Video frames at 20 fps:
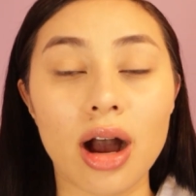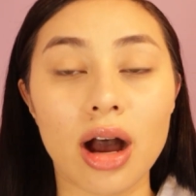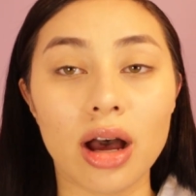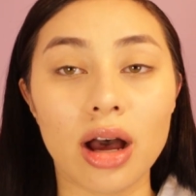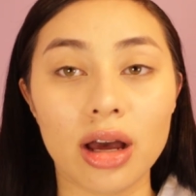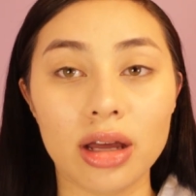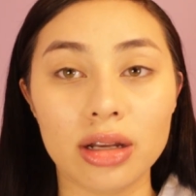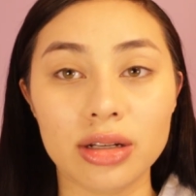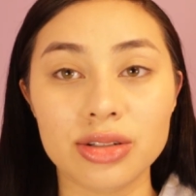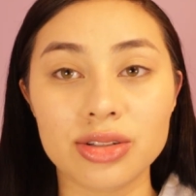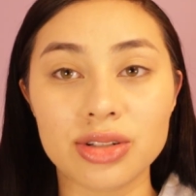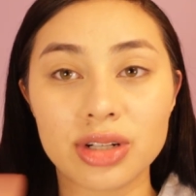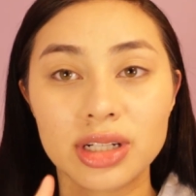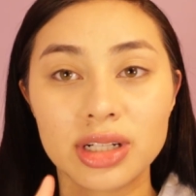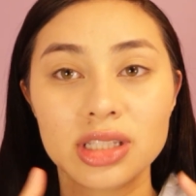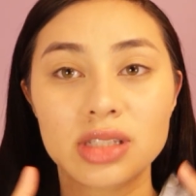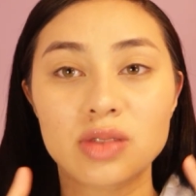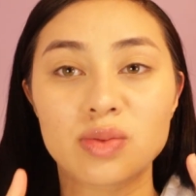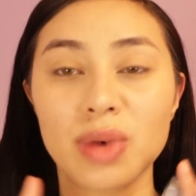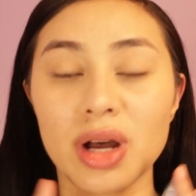on
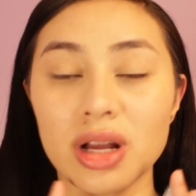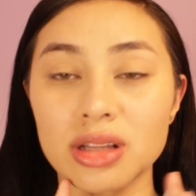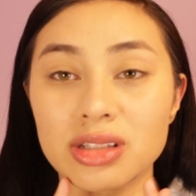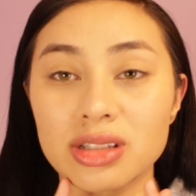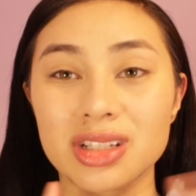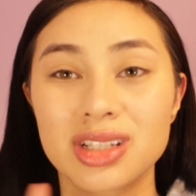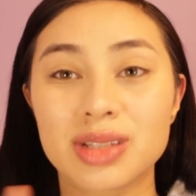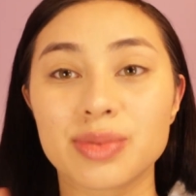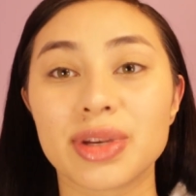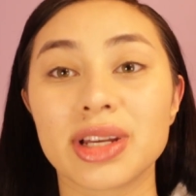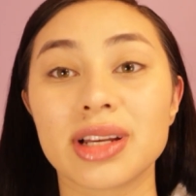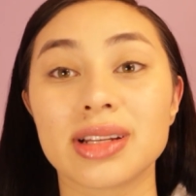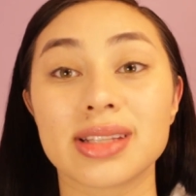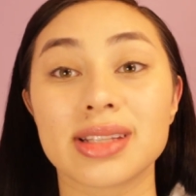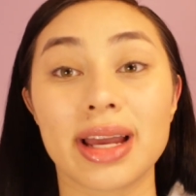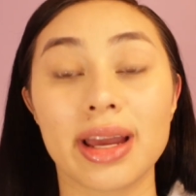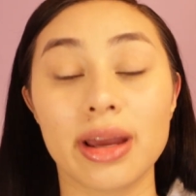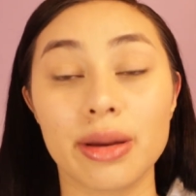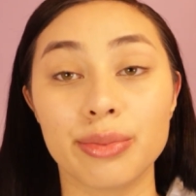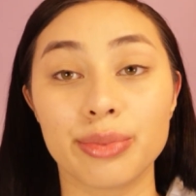certain spots just because
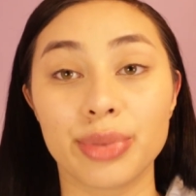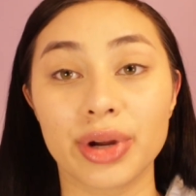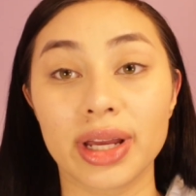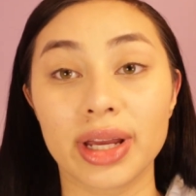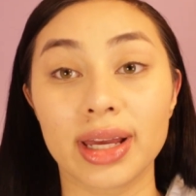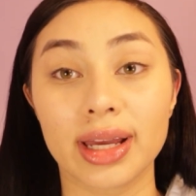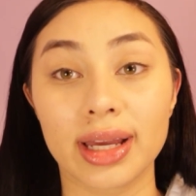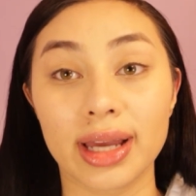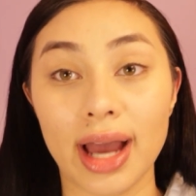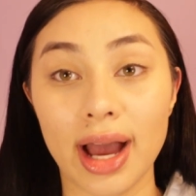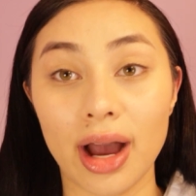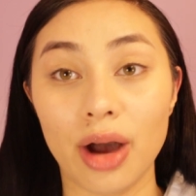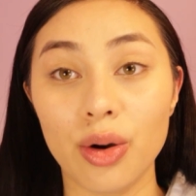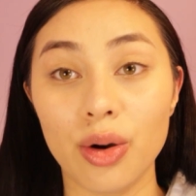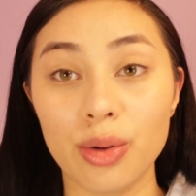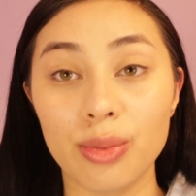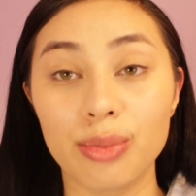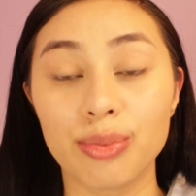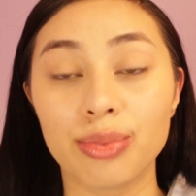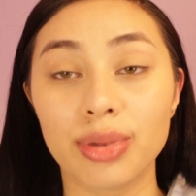I am breaking
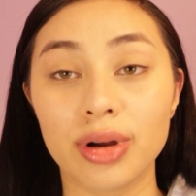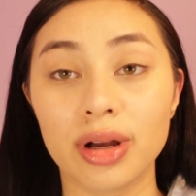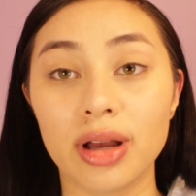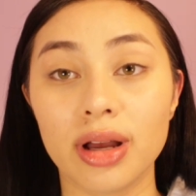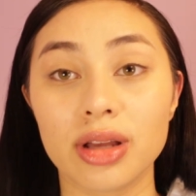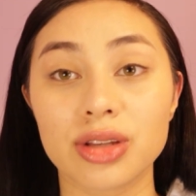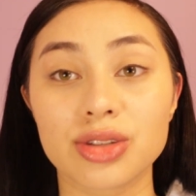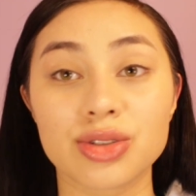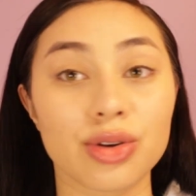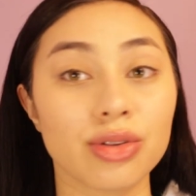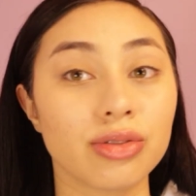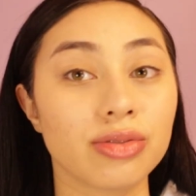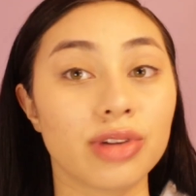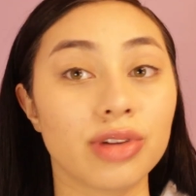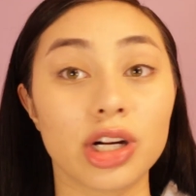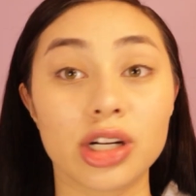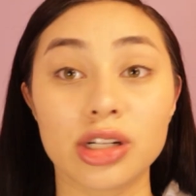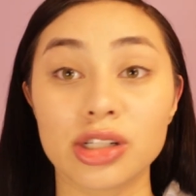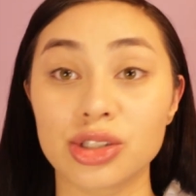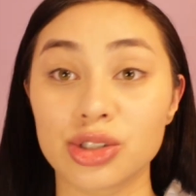out, but so
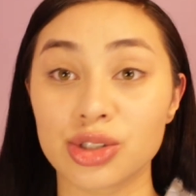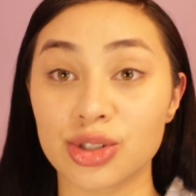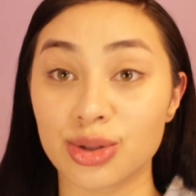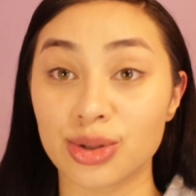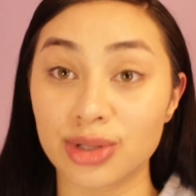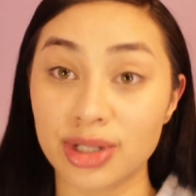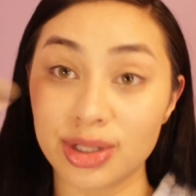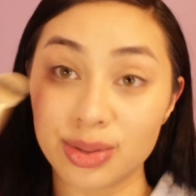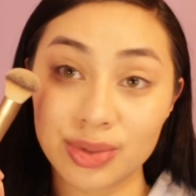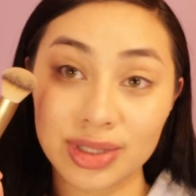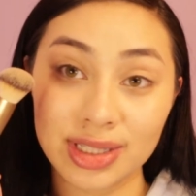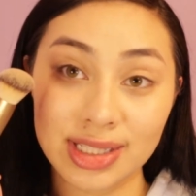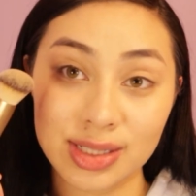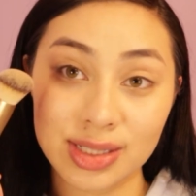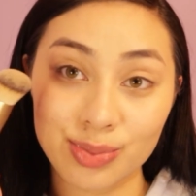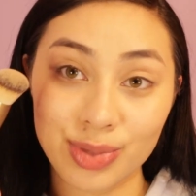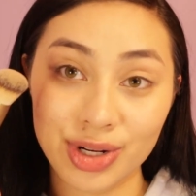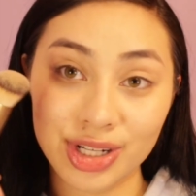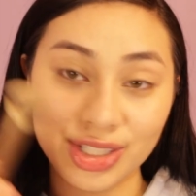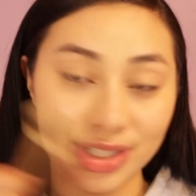far so good with this
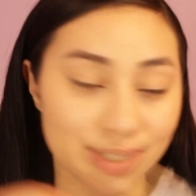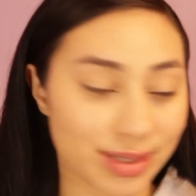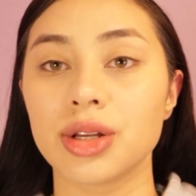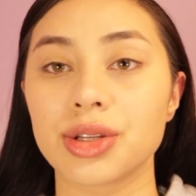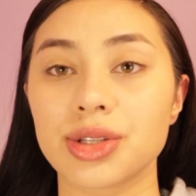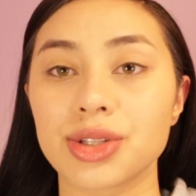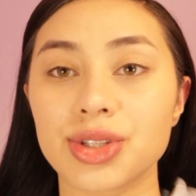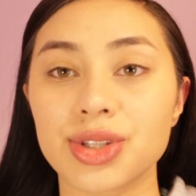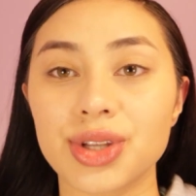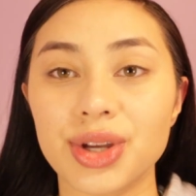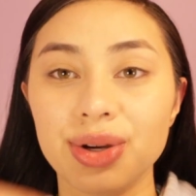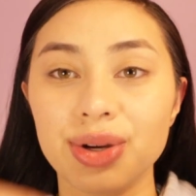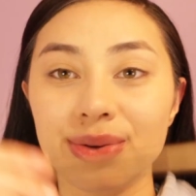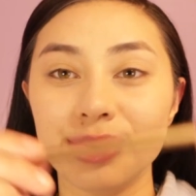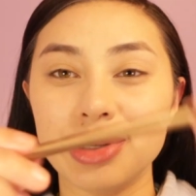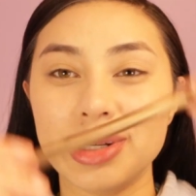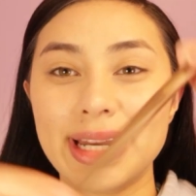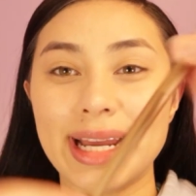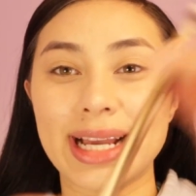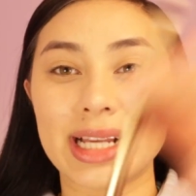brush.
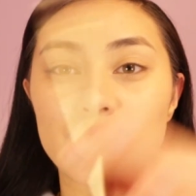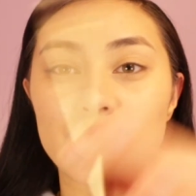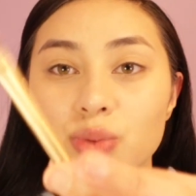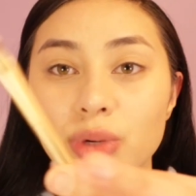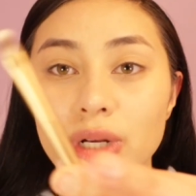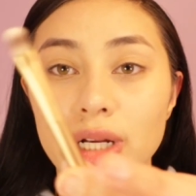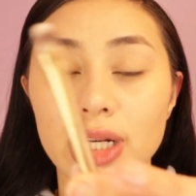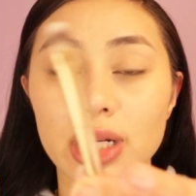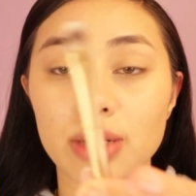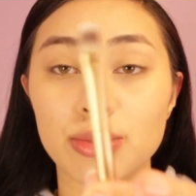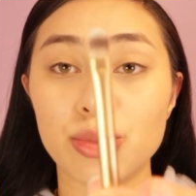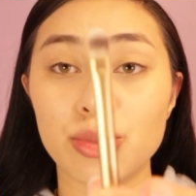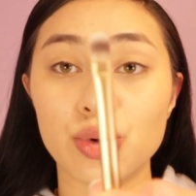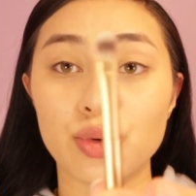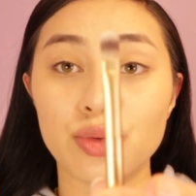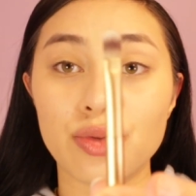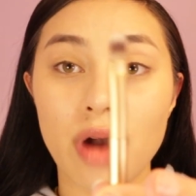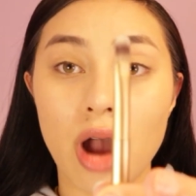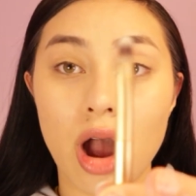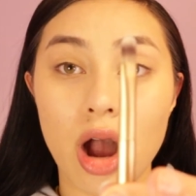So next we're gonna
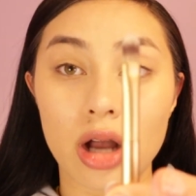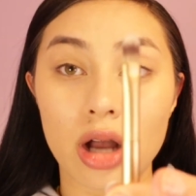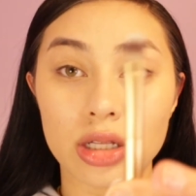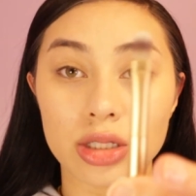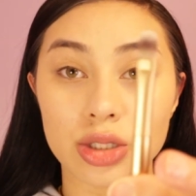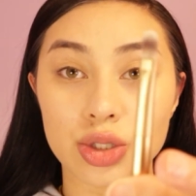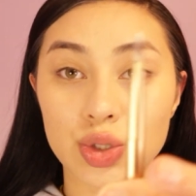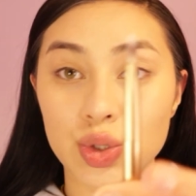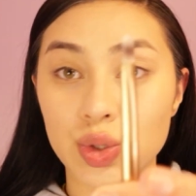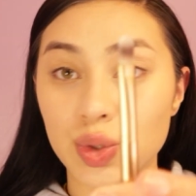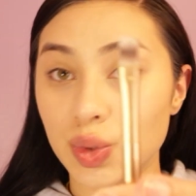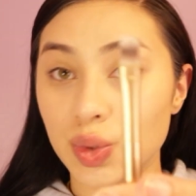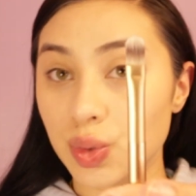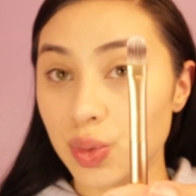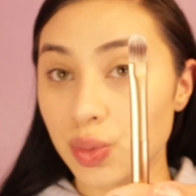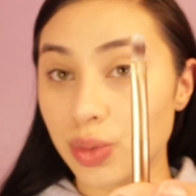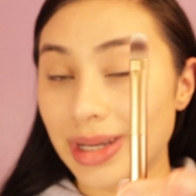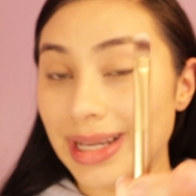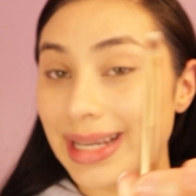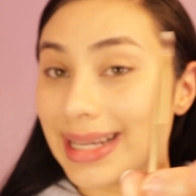move on
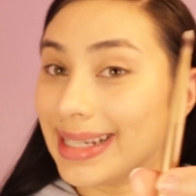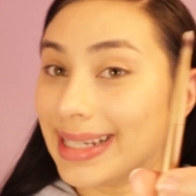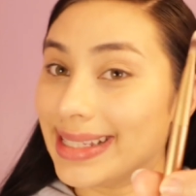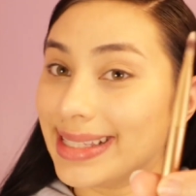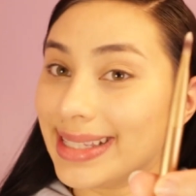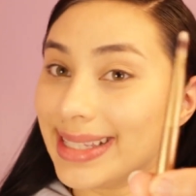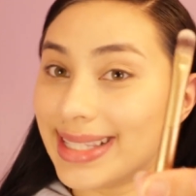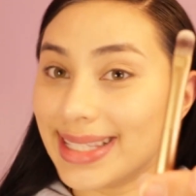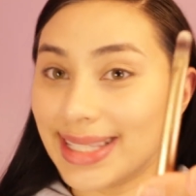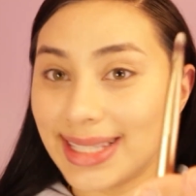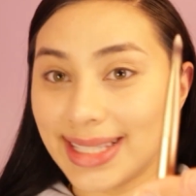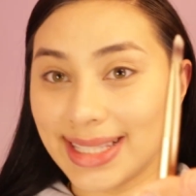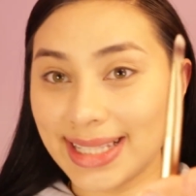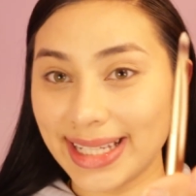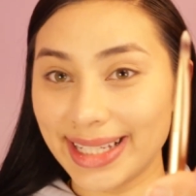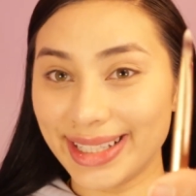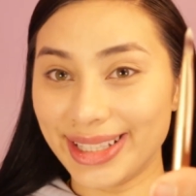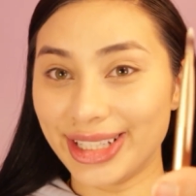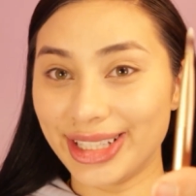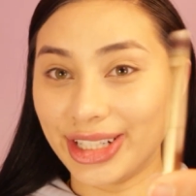to
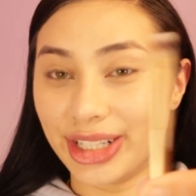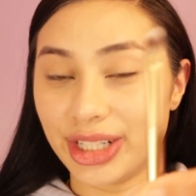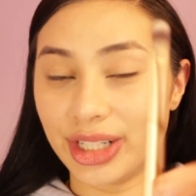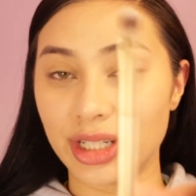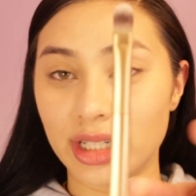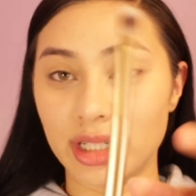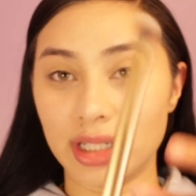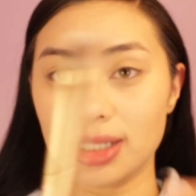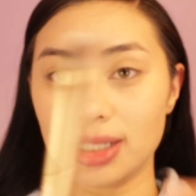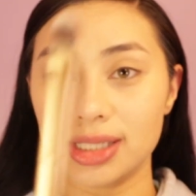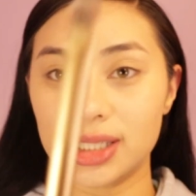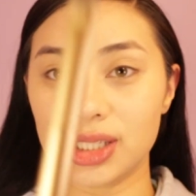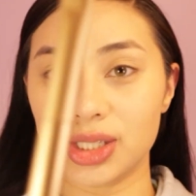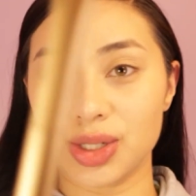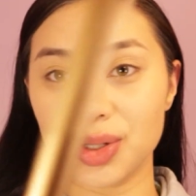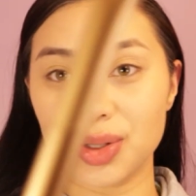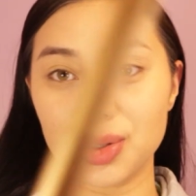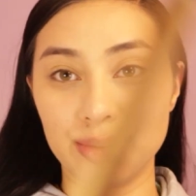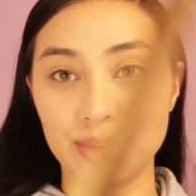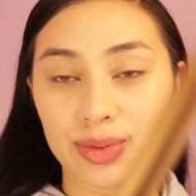concealer.
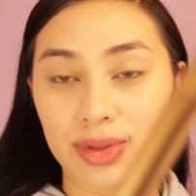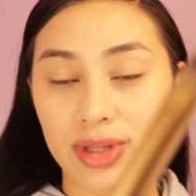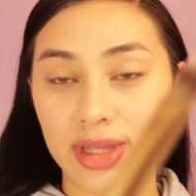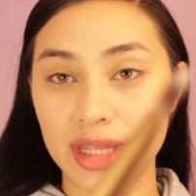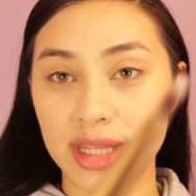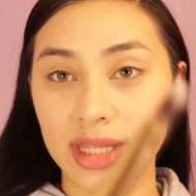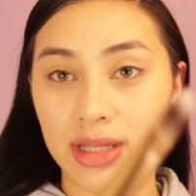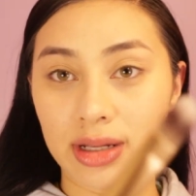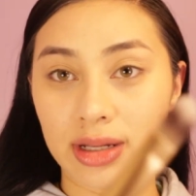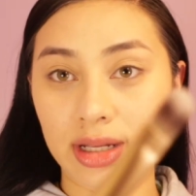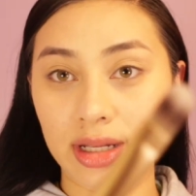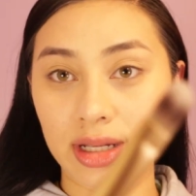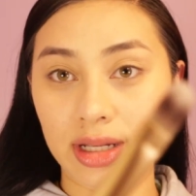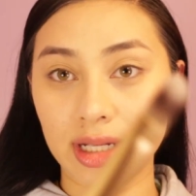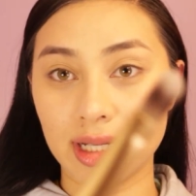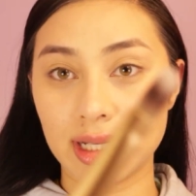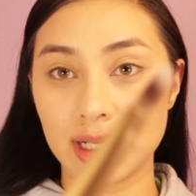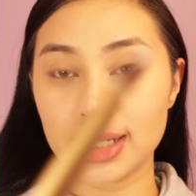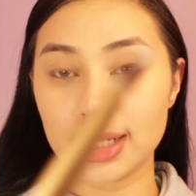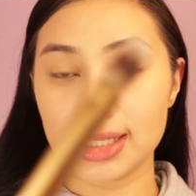So
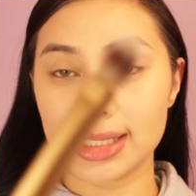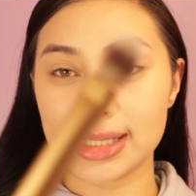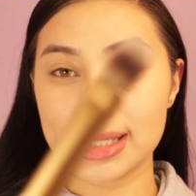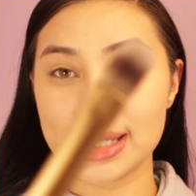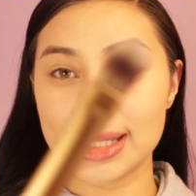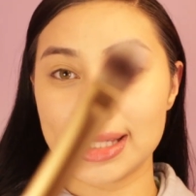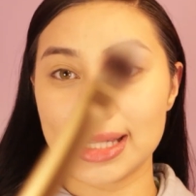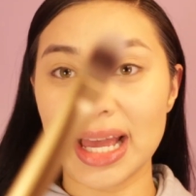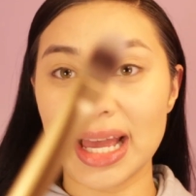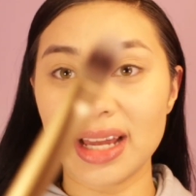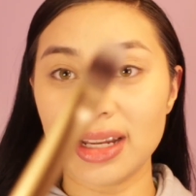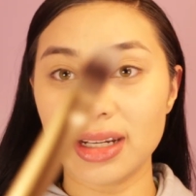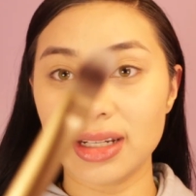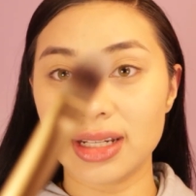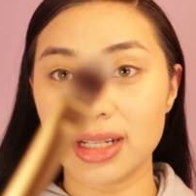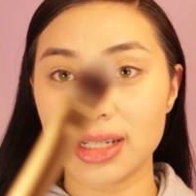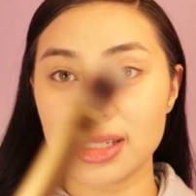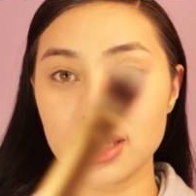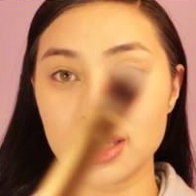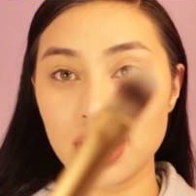the set
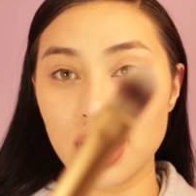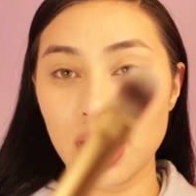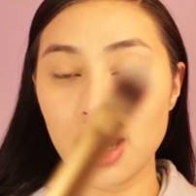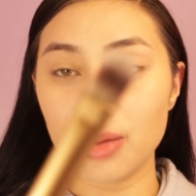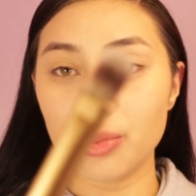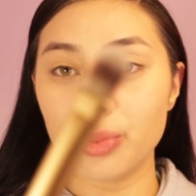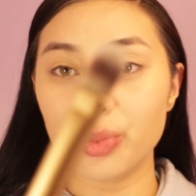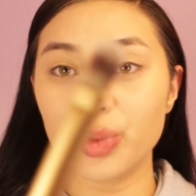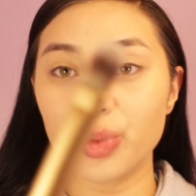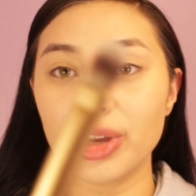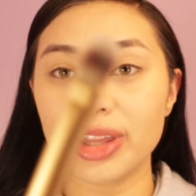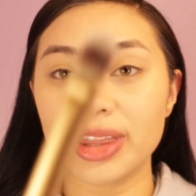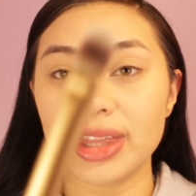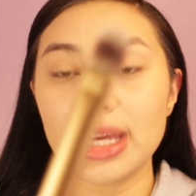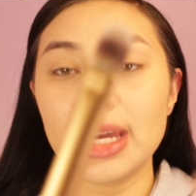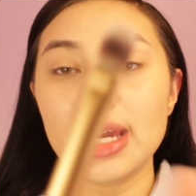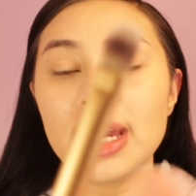does come with